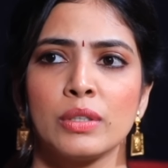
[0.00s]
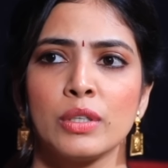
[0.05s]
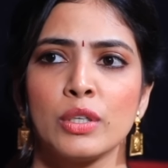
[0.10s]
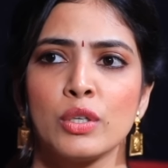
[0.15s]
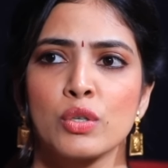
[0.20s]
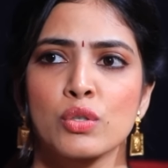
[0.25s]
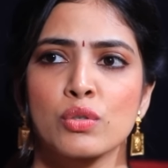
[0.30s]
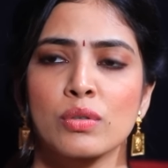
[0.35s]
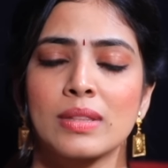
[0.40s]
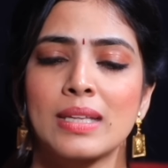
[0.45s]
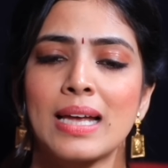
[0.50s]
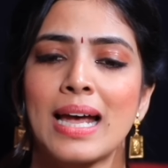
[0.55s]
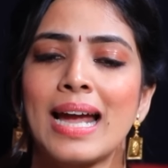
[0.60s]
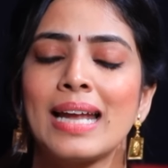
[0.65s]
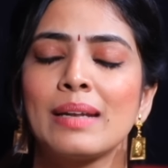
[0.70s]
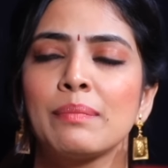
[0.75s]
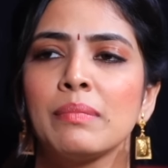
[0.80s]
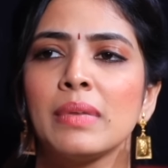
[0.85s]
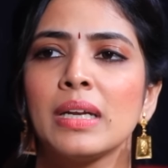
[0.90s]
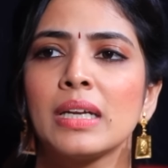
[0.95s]
Oh. So
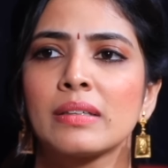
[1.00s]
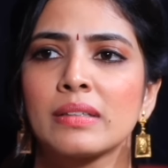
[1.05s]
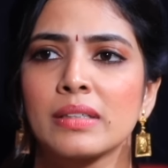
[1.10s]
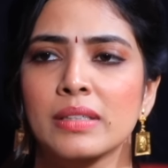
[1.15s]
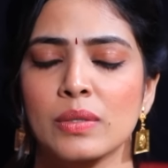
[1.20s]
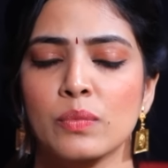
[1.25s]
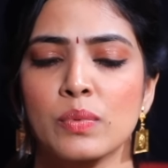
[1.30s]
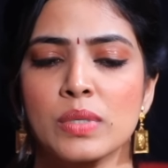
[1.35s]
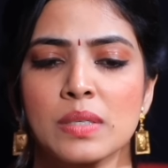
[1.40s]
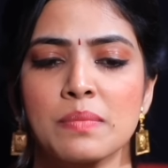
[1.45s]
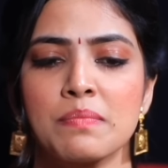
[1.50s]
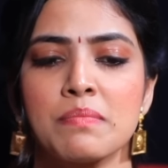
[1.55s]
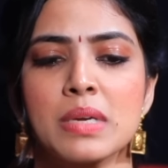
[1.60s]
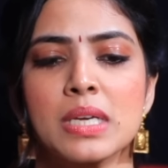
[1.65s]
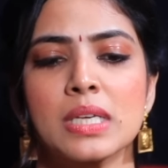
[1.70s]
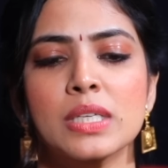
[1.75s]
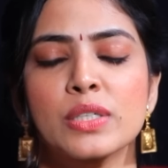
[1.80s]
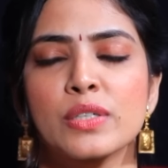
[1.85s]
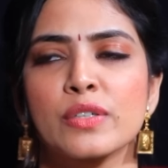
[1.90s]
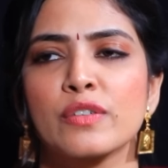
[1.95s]
that made it was a
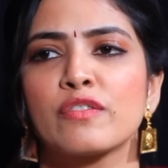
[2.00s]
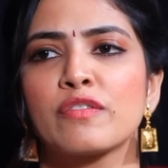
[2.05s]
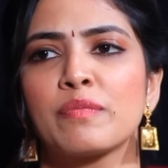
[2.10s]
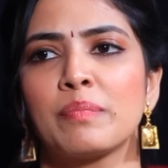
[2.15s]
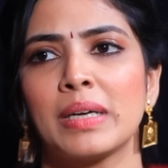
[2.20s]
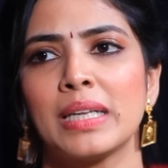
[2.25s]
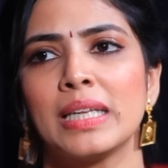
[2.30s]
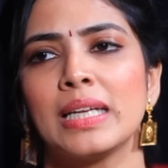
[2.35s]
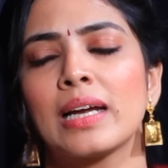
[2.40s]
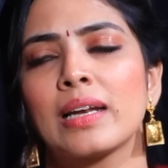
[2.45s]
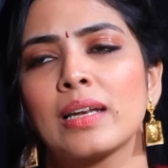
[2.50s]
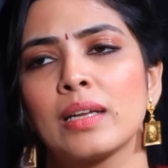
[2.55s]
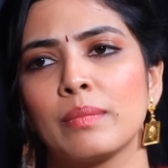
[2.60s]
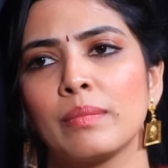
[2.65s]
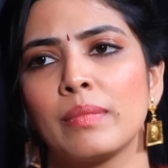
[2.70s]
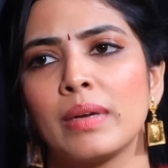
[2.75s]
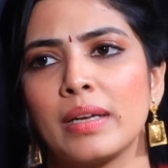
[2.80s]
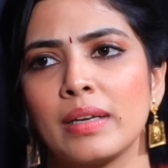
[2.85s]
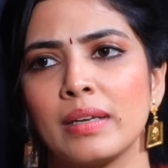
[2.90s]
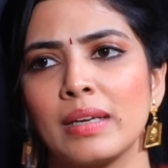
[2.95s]
mix of
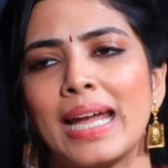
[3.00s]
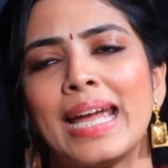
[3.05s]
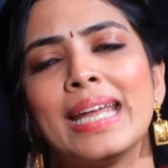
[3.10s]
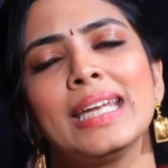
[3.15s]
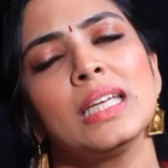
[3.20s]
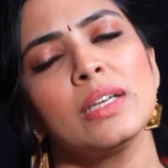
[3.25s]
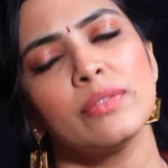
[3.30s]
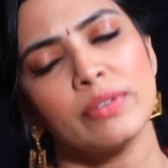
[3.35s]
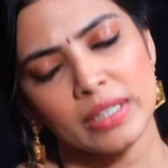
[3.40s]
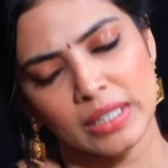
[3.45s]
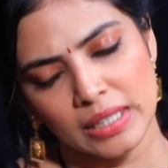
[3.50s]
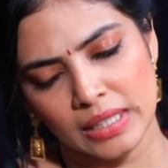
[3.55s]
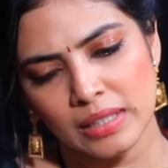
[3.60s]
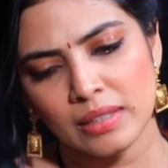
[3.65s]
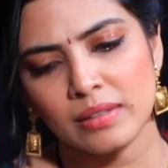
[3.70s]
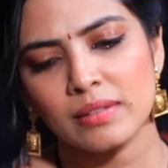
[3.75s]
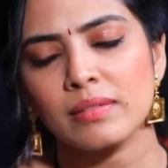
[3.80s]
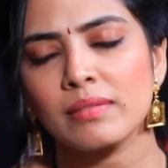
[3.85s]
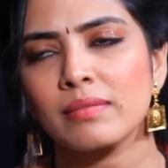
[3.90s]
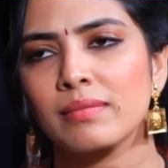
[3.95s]
Malayalam and anyway,
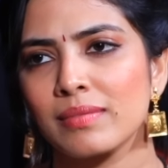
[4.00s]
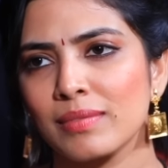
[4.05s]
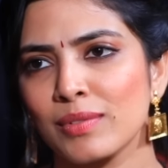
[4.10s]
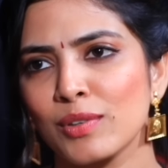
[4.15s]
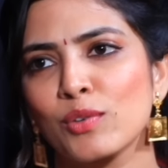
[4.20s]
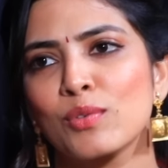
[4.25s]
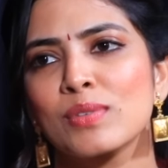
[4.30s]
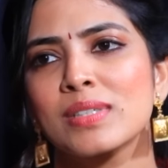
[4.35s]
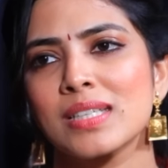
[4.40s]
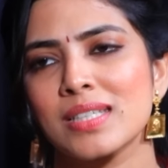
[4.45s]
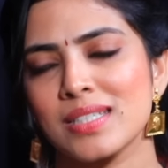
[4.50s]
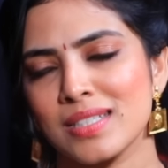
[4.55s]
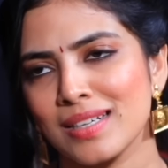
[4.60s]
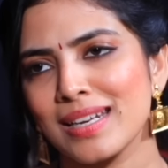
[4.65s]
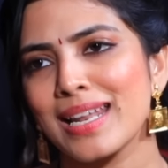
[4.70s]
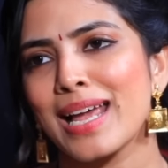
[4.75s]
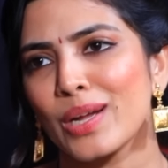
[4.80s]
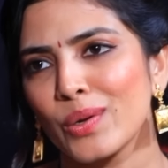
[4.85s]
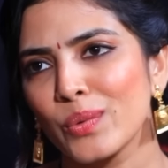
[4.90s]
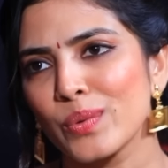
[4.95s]
you know,
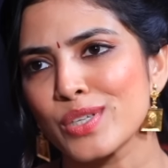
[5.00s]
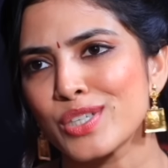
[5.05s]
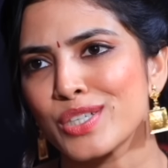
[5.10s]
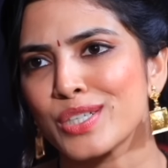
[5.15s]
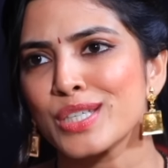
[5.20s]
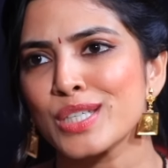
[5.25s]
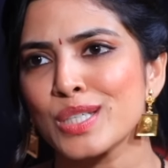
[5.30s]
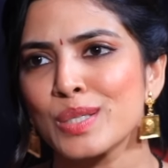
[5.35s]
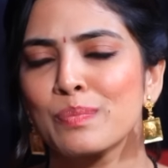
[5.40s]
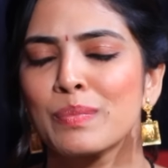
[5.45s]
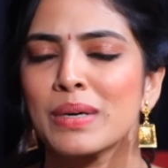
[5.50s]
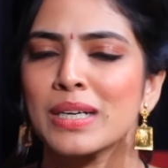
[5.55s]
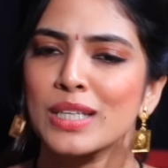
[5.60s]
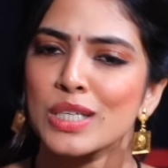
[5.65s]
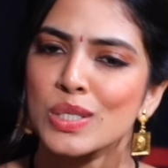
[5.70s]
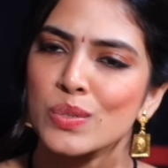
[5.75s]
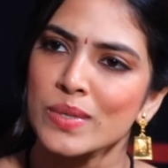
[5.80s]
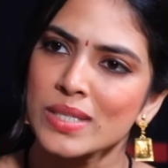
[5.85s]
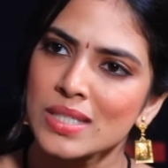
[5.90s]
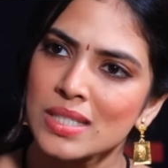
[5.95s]
sister languages.
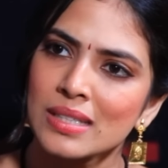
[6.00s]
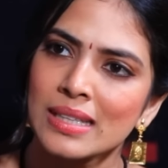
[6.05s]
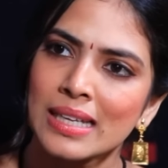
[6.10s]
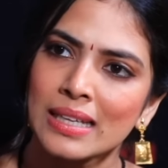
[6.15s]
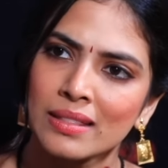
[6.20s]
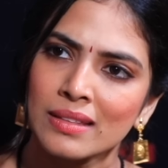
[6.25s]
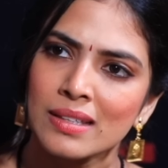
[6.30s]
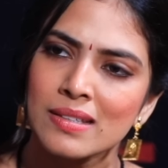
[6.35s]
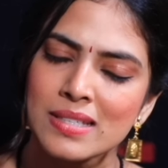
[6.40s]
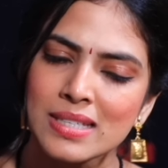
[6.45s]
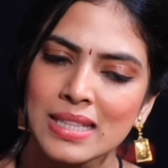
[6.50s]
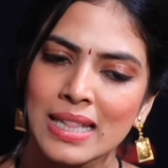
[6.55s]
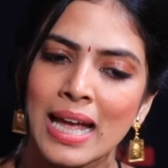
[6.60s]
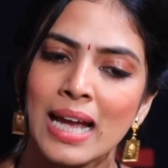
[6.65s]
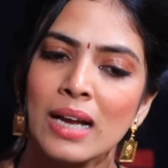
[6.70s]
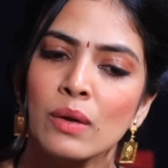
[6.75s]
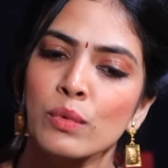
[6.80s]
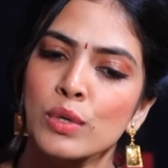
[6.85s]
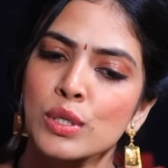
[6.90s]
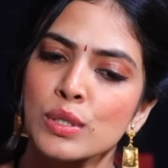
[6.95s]
Mm-hmm. But the
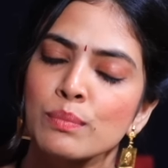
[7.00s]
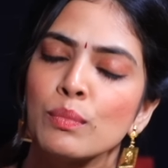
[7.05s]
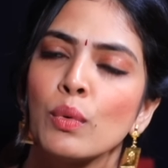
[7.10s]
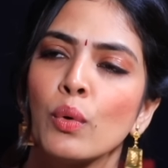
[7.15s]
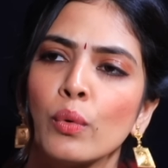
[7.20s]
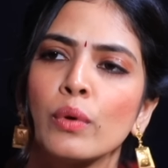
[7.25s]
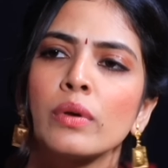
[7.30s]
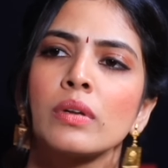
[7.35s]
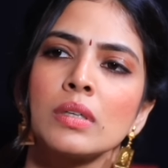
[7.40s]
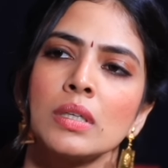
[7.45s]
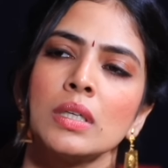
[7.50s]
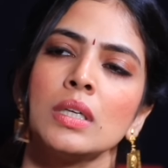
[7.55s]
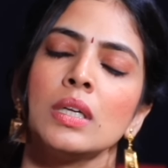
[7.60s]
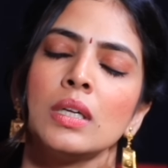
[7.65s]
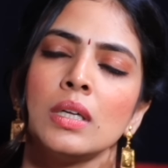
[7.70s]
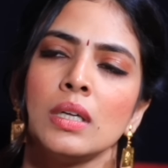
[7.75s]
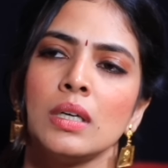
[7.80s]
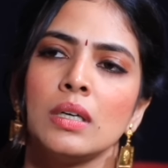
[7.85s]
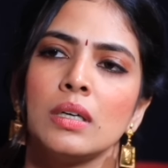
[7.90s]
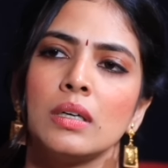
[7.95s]
slang was more,
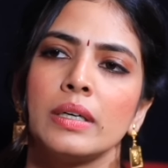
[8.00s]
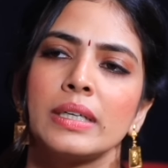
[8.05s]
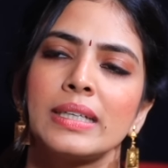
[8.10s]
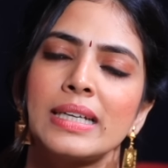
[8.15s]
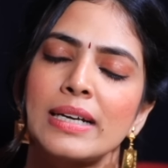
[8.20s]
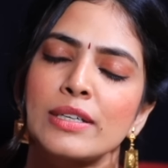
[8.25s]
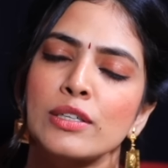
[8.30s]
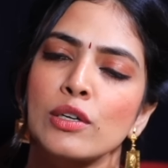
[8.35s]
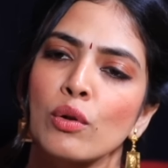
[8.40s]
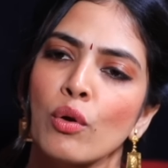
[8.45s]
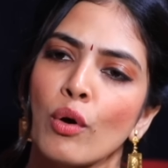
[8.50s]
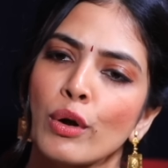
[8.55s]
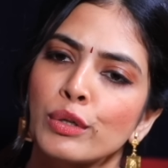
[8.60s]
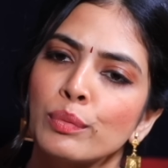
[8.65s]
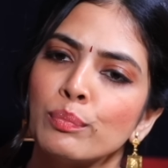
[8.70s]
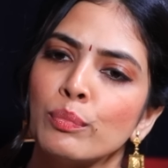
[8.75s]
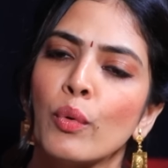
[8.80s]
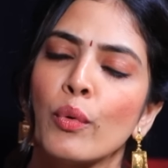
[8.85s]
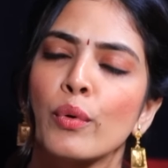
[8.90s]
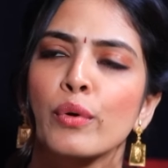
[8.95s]
it had a
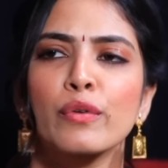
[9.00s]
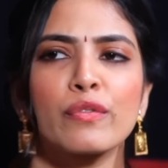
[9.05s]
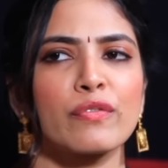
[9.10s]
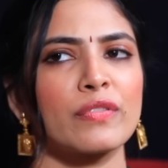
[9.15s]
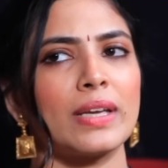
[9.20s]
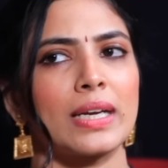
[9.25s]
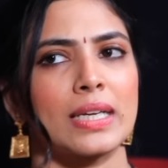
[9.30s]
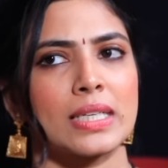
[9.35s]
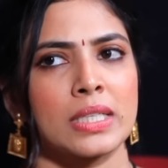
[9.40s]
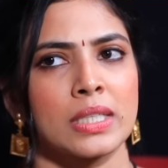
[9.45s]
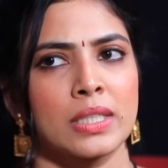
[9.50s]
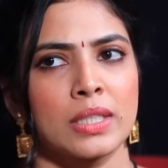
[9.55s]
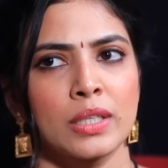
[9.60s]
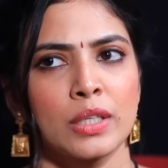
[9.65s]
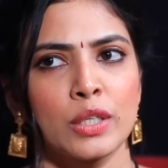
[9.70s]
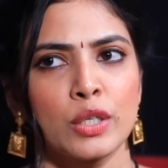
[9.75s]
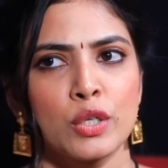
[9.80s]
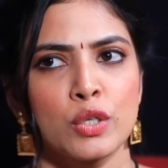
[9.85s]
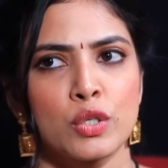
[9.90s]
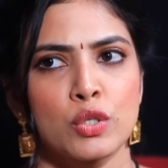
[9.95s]
lot more of that.
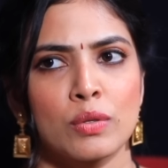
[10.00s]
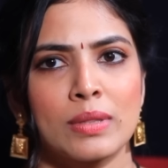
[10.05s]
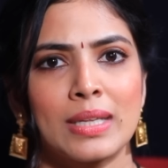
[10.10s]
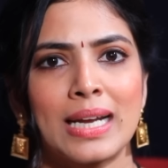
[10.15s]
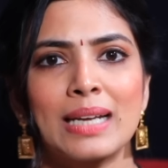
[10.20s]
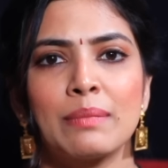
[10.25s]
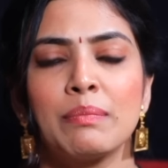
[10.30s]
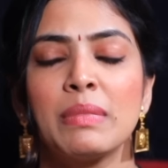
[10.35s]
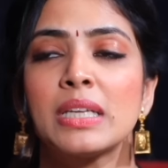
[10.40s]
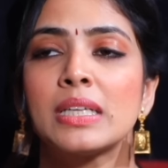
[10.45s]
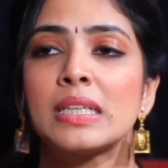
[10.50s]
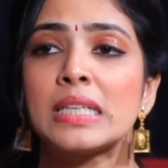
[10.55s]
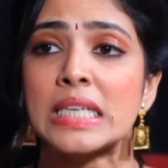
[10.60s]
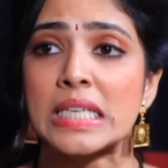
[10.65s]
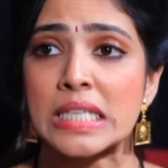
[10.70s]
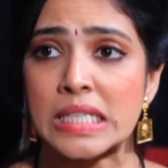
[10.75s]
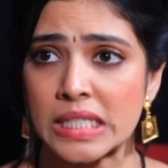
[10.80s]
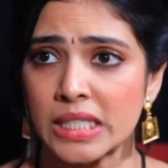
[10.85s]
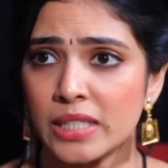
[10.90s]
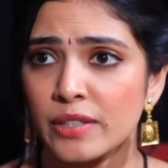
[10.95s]
So that made it
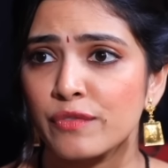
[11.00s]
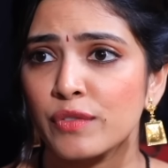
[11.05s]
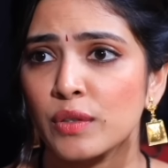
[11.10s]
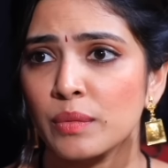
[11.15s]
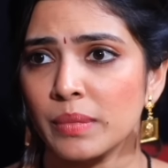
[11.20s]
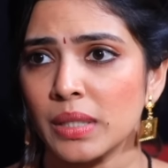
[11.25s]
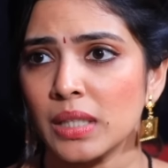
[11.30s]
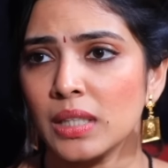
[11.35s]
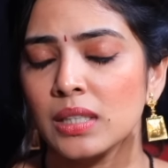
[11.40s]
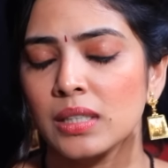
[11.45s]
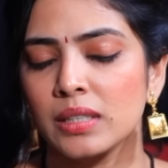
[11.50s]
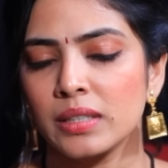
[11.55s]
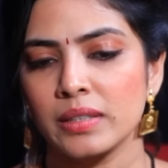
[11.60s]
easier for me.